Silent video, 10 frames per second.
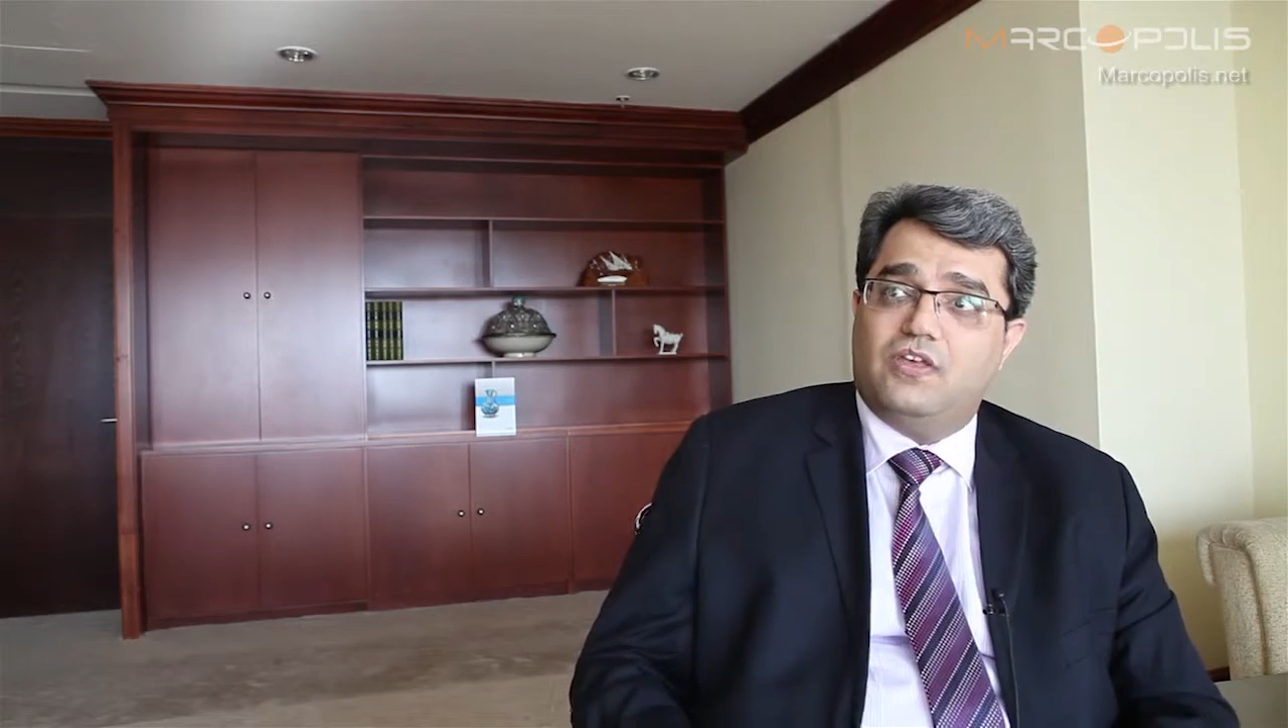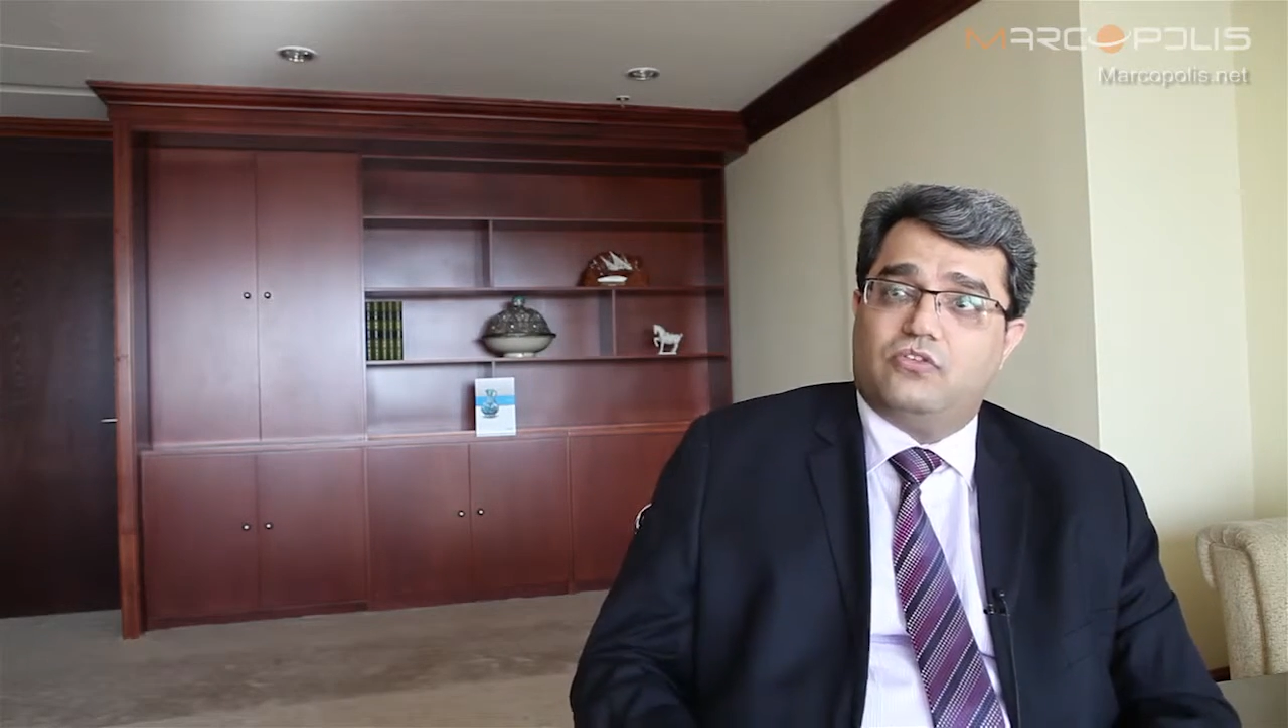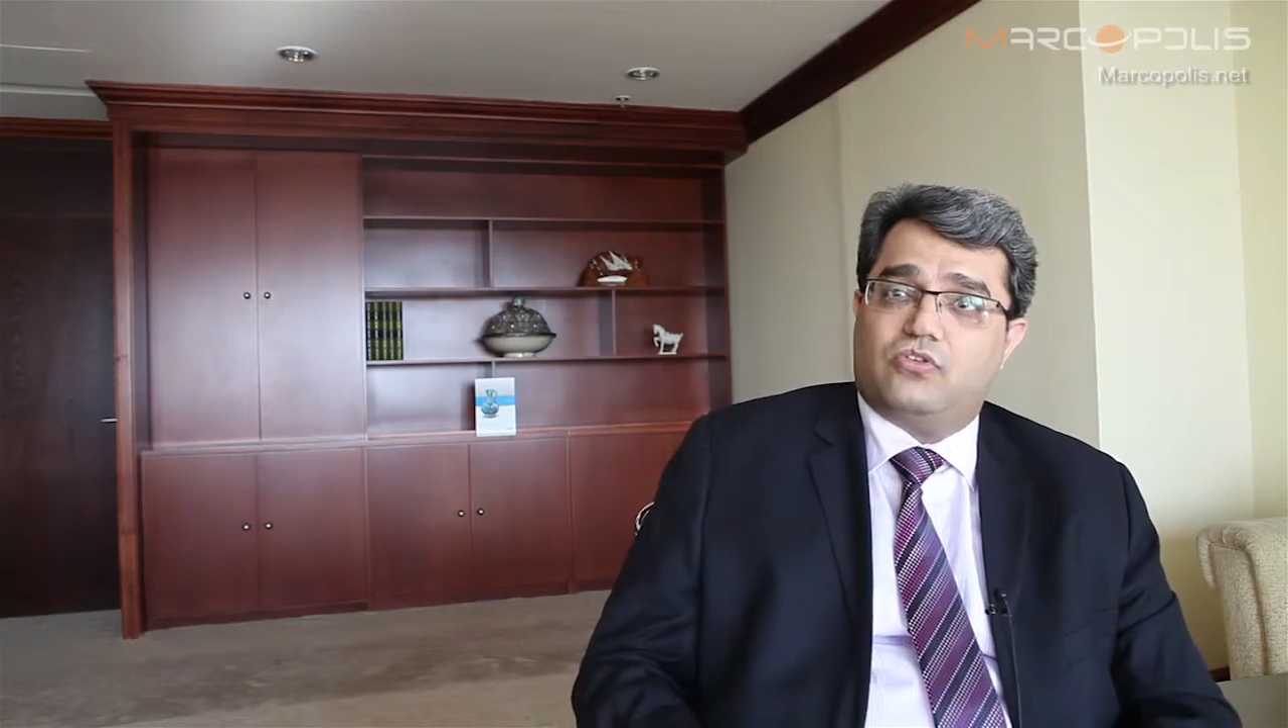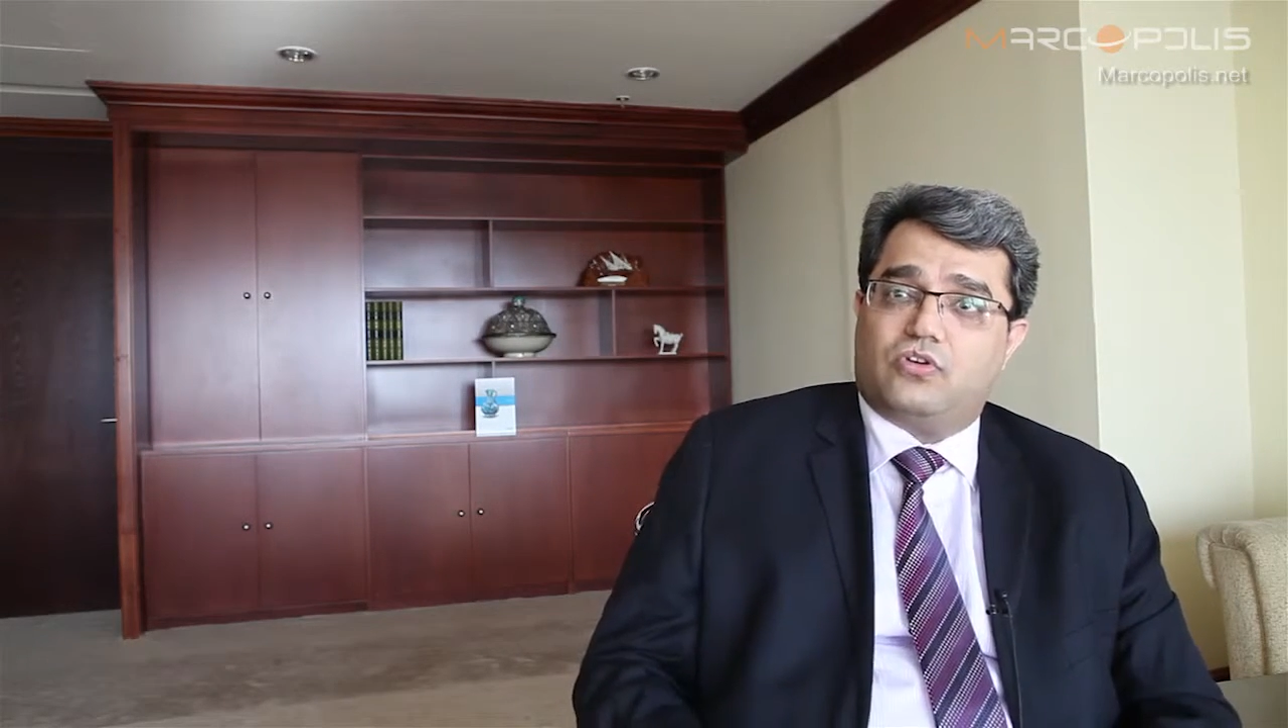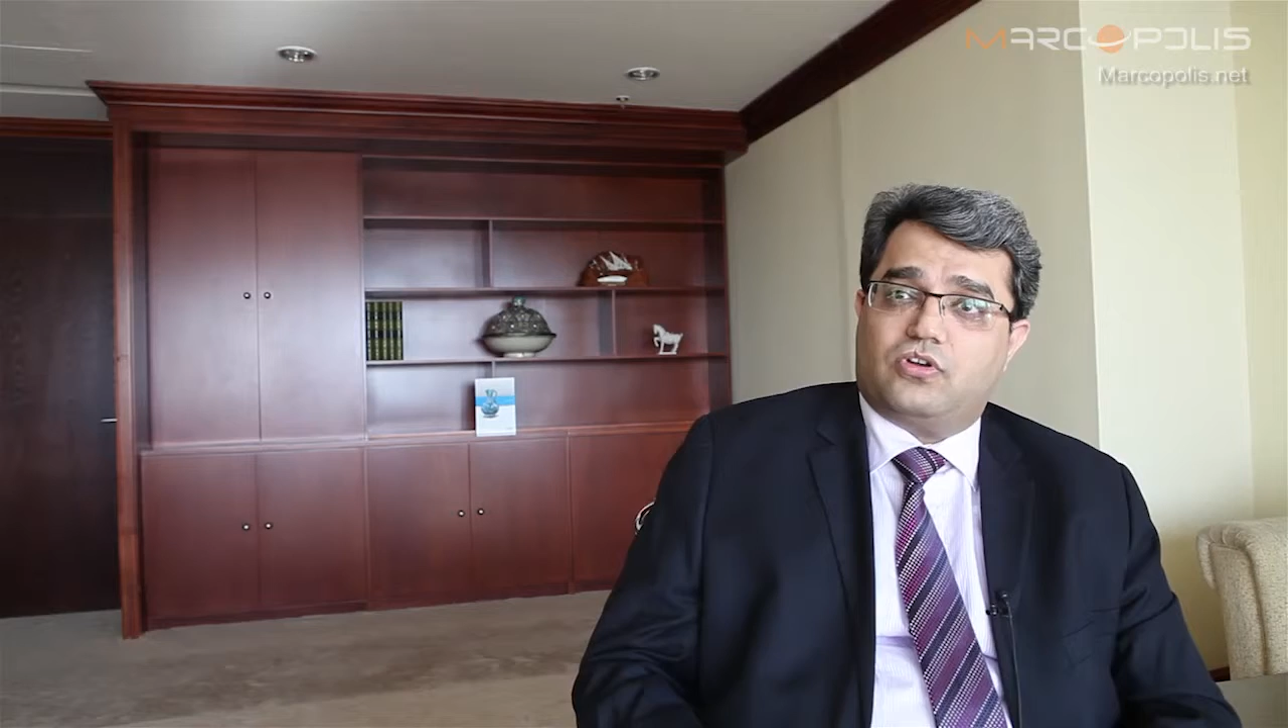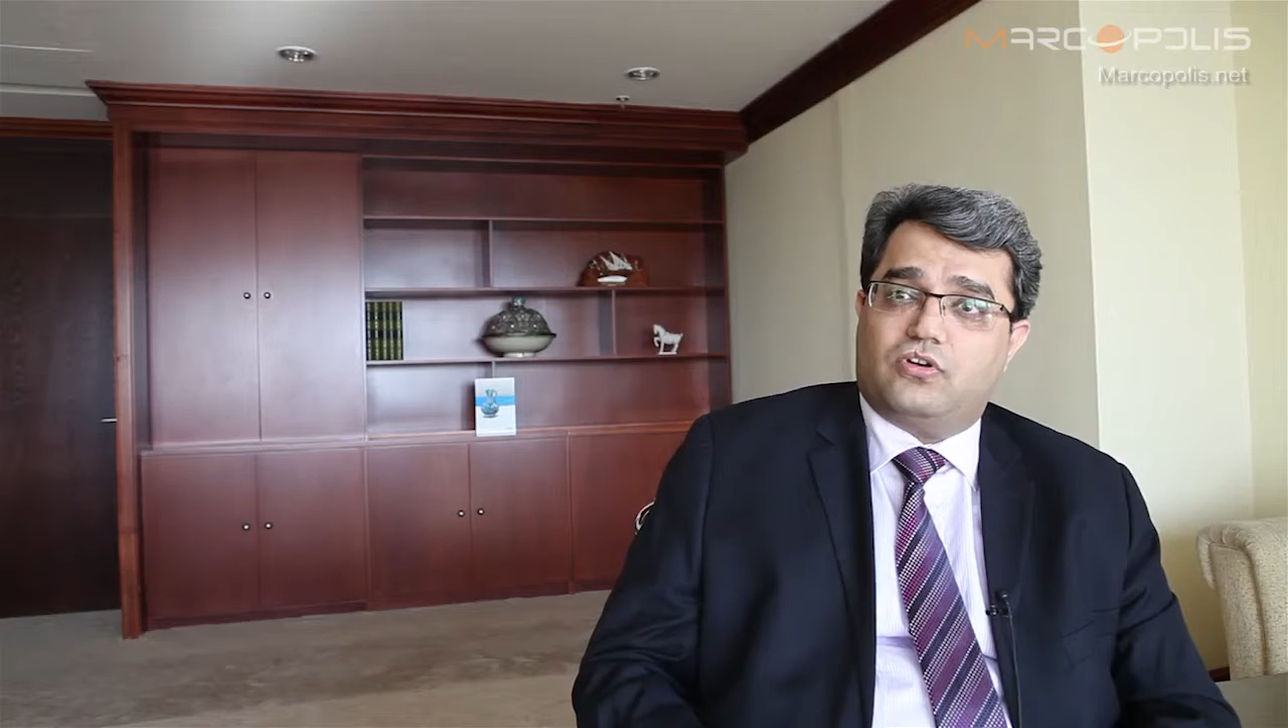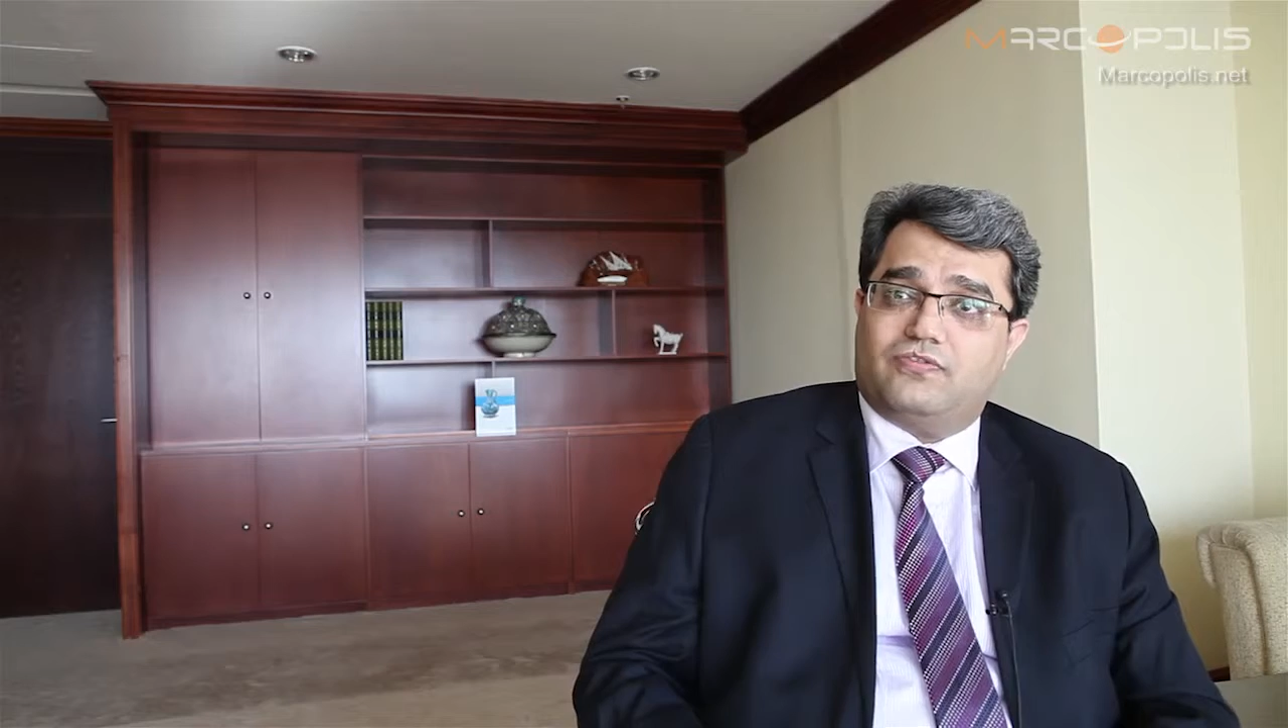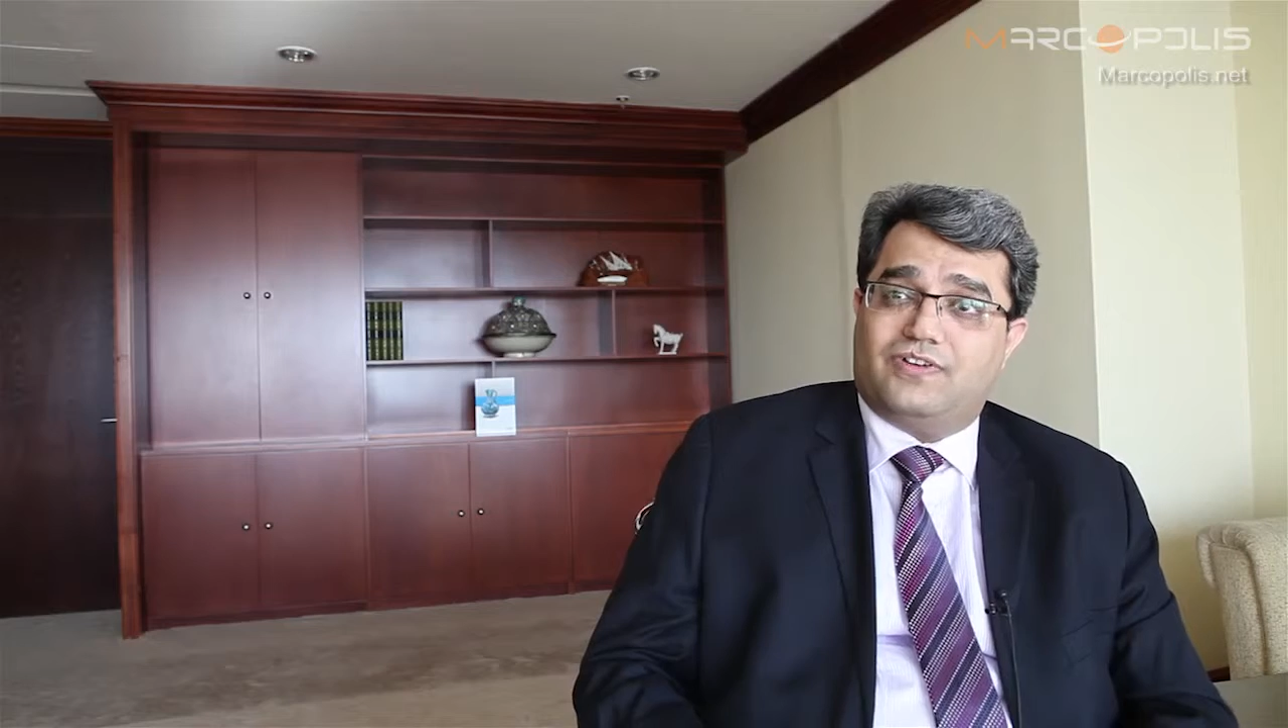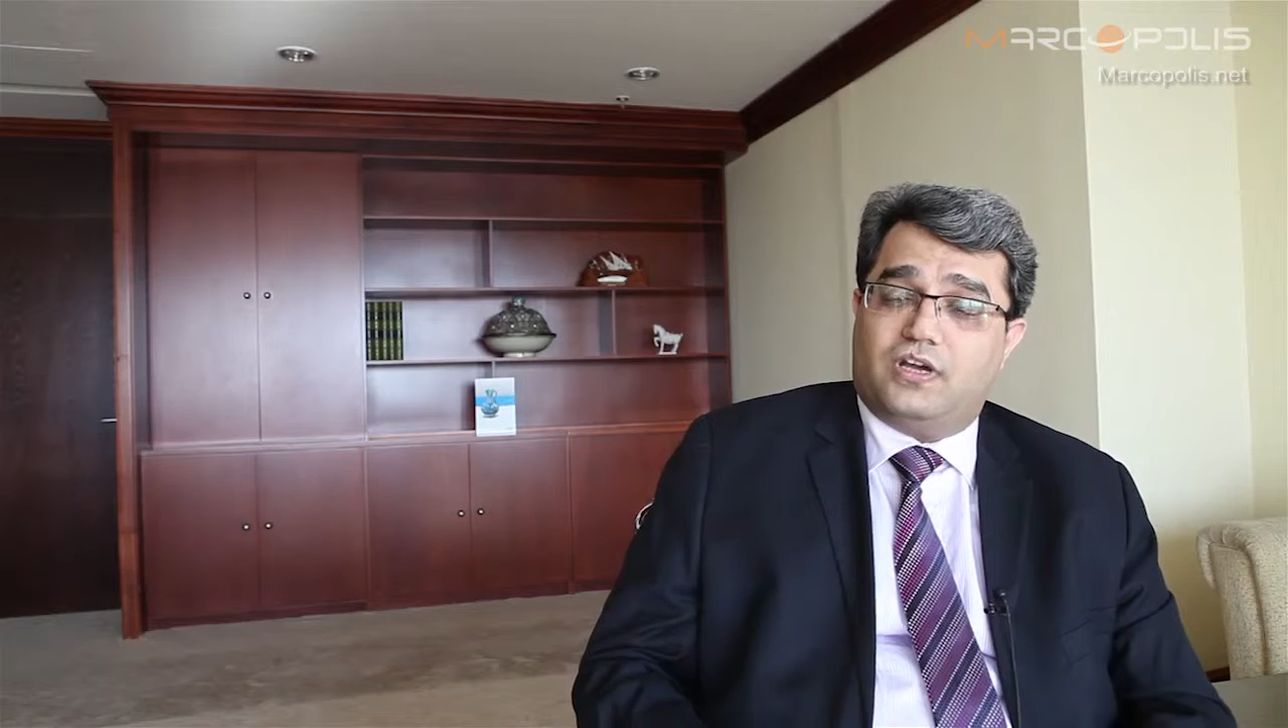sort of